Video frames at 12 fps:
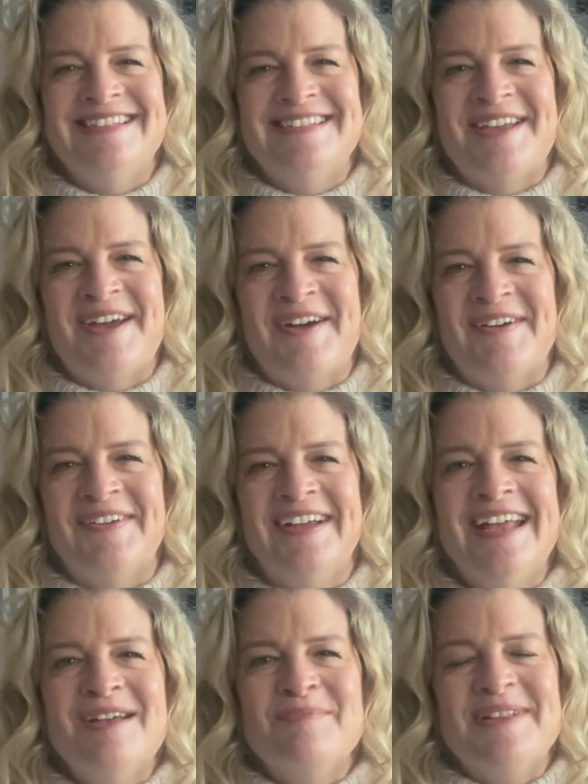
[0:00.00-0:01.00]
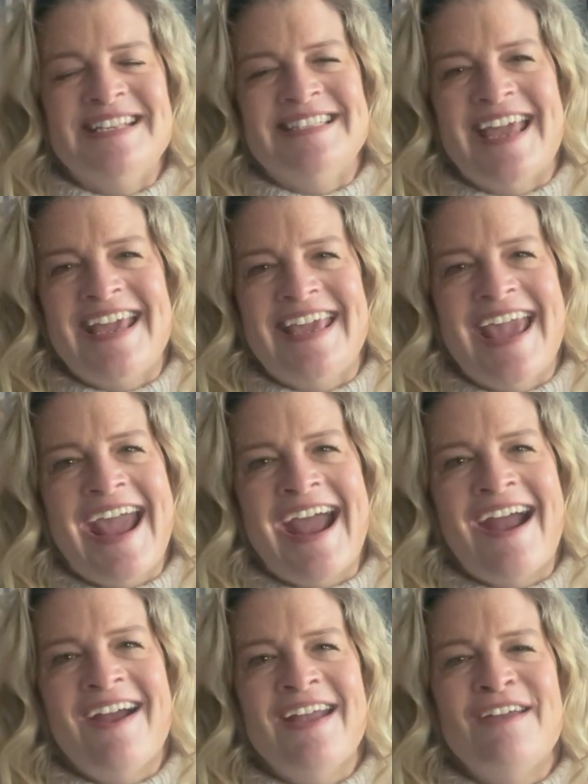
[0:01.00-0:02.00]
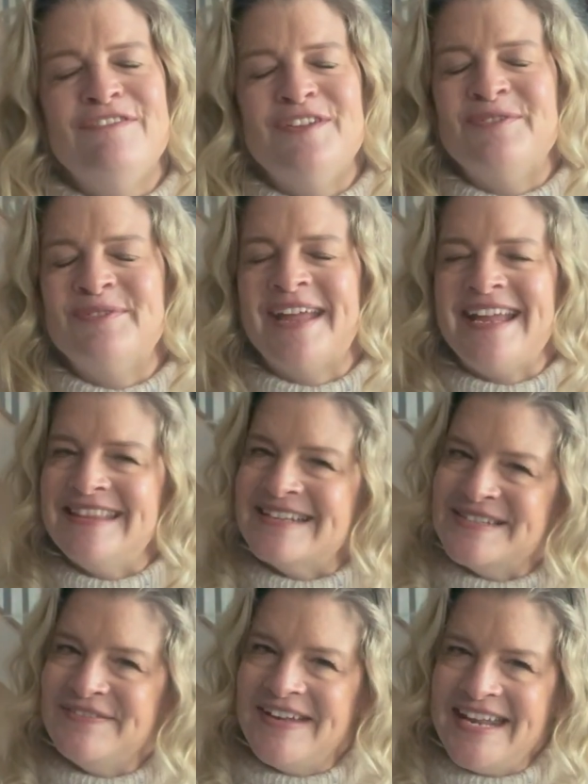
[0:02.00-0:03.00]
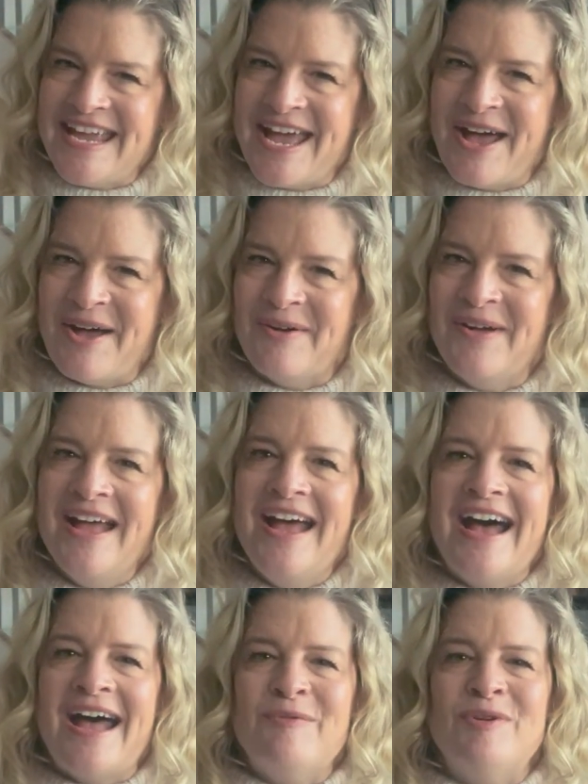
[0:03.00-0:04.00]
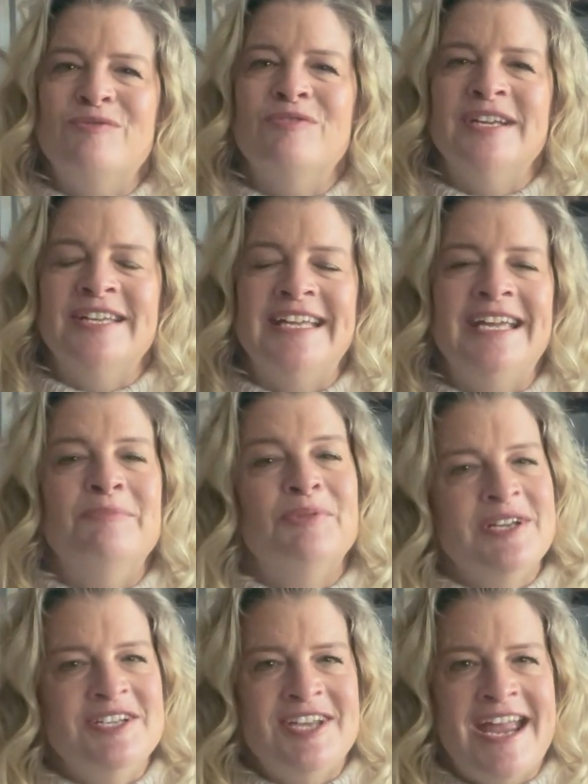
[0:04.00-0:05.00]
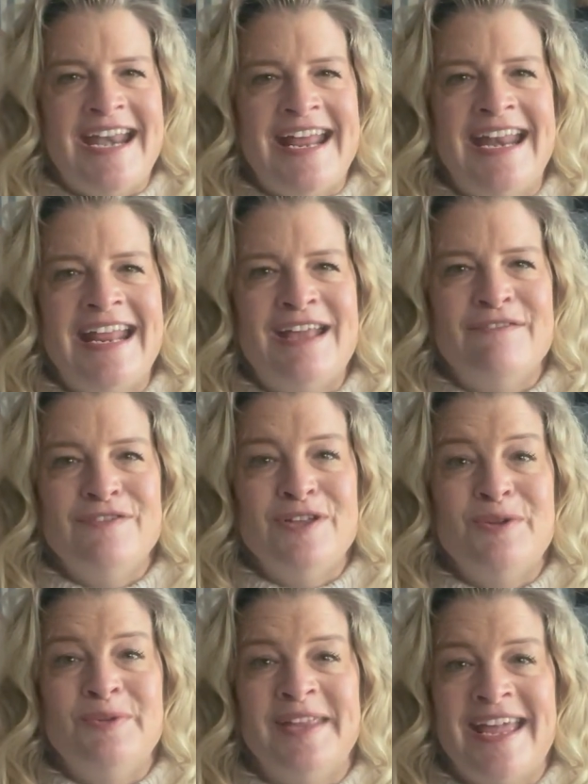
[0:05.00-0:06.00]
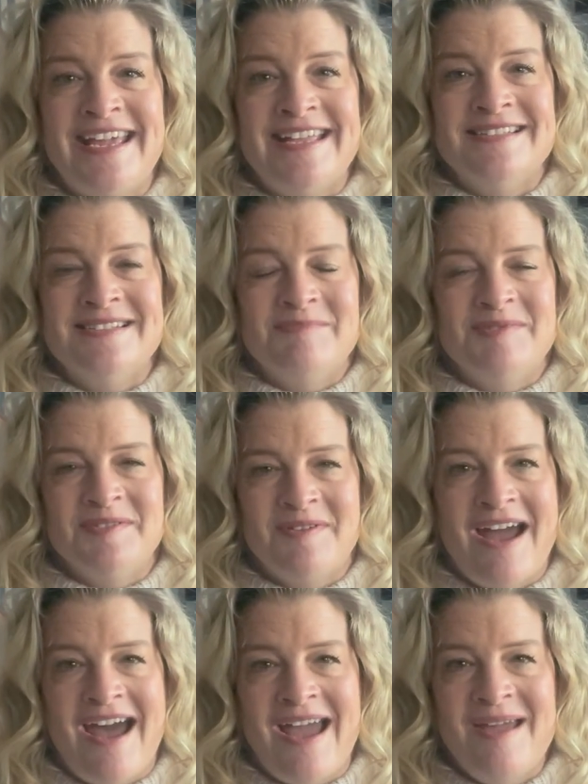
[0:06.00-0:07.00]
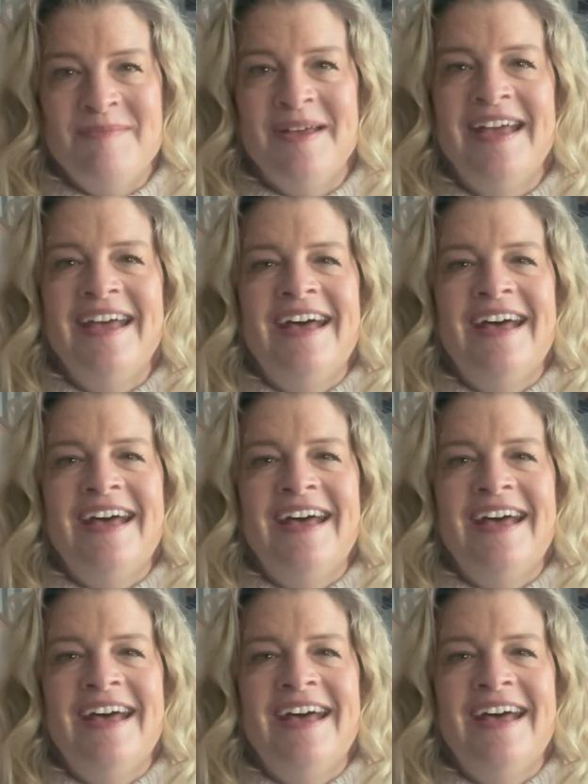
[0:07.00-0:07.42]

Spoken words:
So please take care. If you like this video, I would really appreciate it if you like and subscribe.